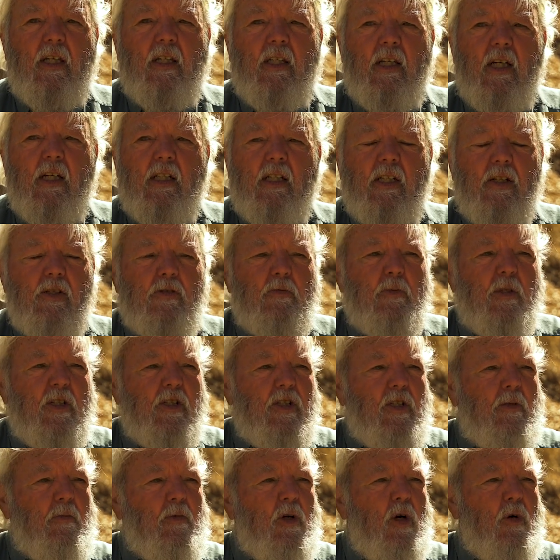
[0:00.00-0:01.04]
And that gives me
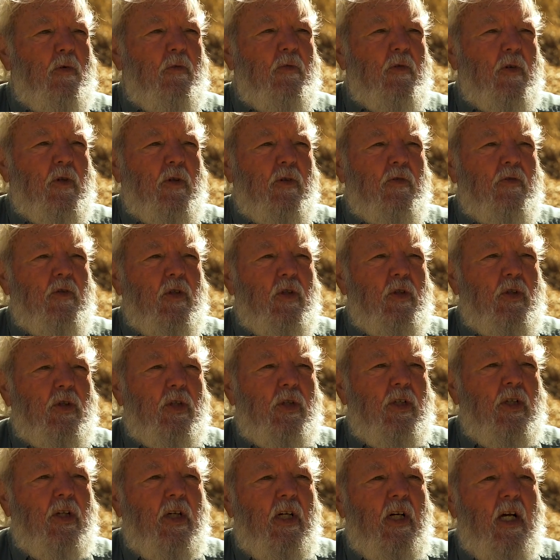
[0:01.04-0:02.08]
some hope for the
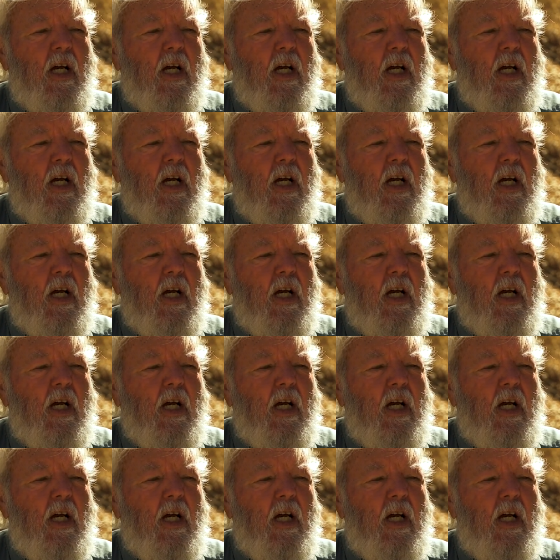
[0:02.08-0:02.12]
future.